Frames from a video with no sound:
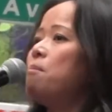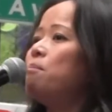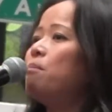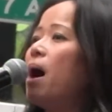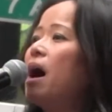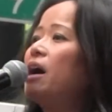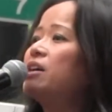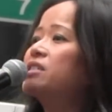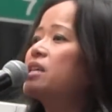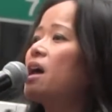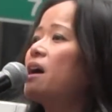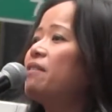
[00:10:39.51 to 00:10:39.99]

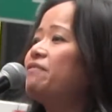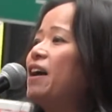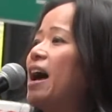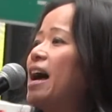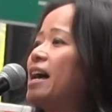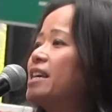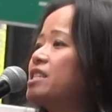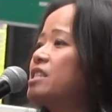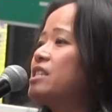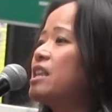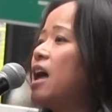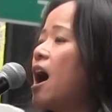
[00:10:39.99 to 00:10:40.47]
Most of
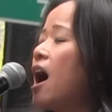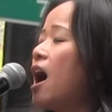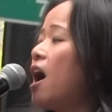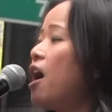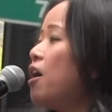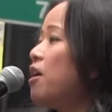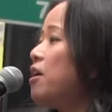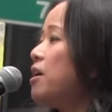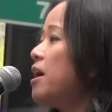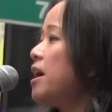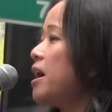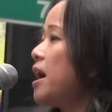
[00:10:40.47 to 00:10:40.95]
us
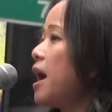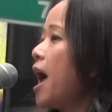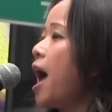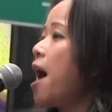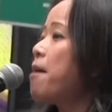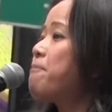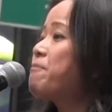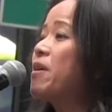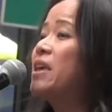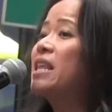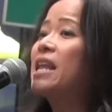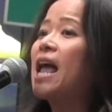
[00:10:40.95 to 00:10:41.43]
know,
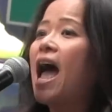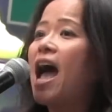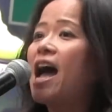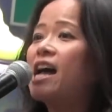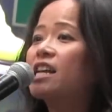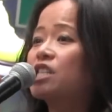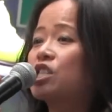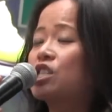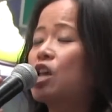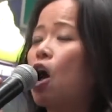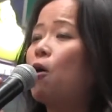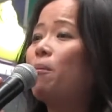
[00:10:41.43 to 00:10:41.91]
have been
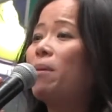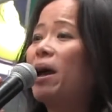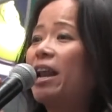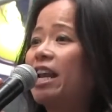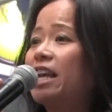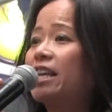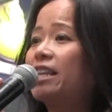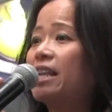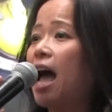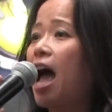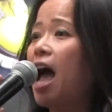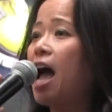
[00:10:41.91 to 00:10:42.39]
asked so
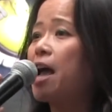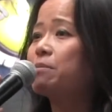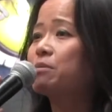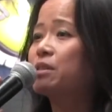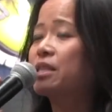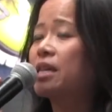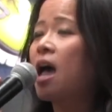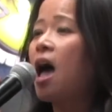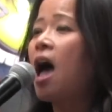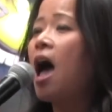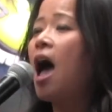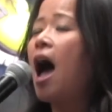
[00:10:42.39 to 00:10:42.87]
many times,